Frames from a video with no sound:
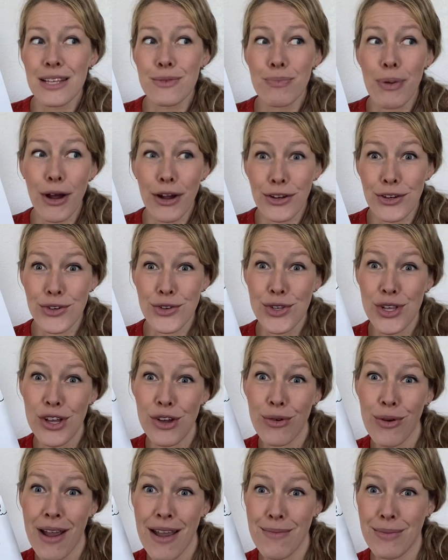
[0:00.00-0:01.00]
partners in
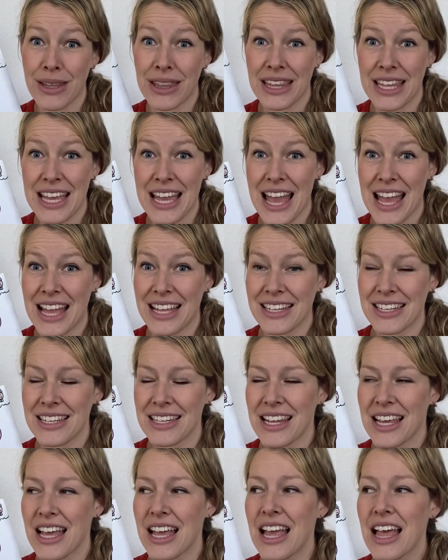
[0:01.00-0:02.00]
crime at the end.
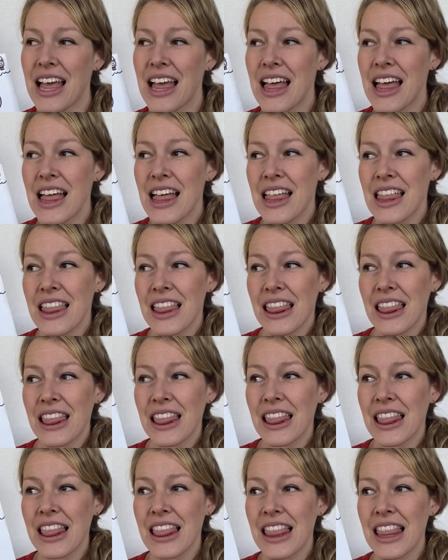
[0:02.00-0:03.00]

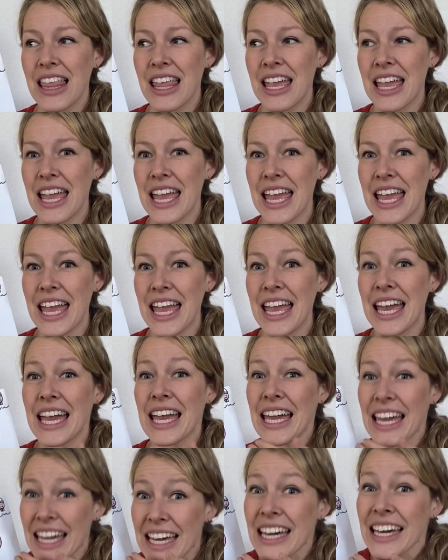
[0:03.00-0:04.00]

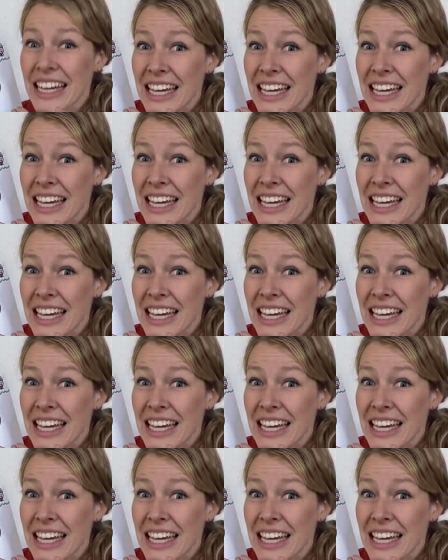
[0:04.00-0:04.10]
Lick.